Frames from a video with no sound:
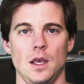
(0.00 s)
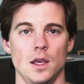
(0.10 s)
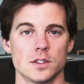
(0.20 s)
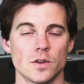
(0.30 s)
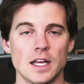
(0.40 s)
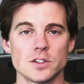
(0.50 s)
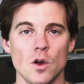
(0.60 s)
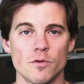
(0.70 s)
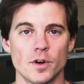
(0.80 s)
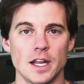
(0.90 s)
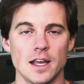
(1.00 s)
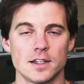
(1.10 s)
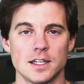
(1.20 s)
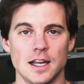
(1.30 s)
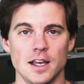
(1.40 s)
So that's all for
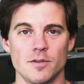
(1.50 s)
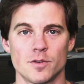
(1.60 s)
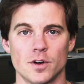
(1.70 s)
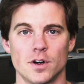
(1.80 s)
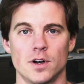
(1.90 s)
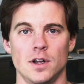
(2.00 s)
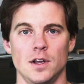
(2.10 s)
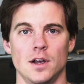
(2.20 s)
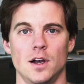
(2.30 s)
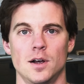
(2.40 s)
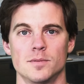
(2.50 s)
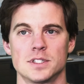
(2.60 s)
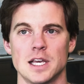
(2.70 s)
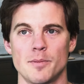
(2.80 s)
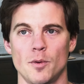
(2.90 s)
today for
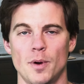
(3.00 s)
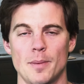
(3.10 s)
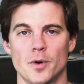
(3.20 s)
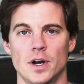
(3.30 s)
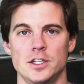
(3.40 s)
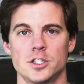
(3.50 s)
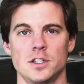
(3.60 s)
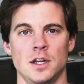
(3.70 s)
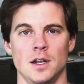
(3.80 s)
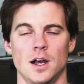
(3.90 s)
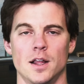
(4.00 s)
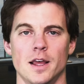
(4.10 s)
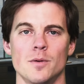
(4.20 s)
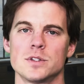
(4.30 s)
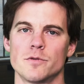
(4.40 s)
sample preparation.
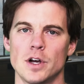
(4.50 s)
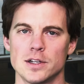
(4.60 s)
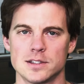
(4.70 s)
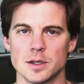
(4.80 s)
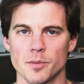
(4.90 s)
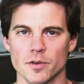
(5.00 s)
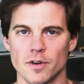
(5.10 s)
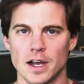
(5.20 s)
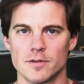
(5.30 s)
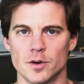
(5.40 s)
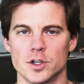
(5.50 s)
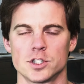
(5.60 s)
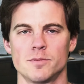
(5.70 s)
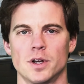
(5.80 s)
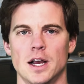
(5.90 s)
That was a very simplified
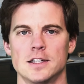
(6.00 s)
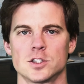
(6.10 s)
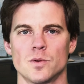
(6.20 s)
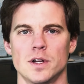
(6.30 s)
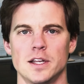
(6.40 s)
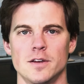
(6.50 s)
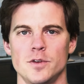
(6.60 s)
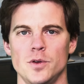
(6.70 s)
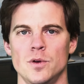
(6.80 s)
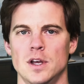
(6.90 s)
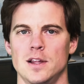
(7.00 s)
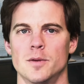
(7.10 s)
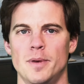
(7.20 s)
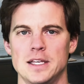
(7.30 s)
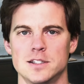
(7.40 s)
version, but I just wanted to give you the
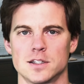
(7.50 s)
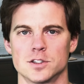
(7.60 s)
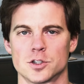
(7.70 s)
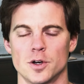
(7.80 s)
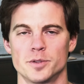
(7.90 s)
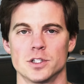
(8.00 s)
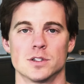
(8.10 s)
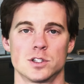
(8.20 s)
basic description.